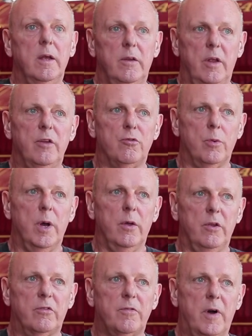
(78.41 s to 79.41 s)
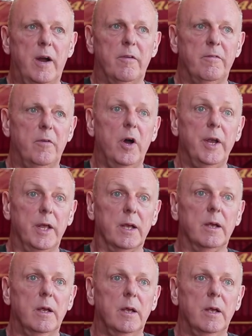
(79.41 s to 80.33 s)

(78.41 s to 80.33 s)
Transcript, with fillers: as well as firefighting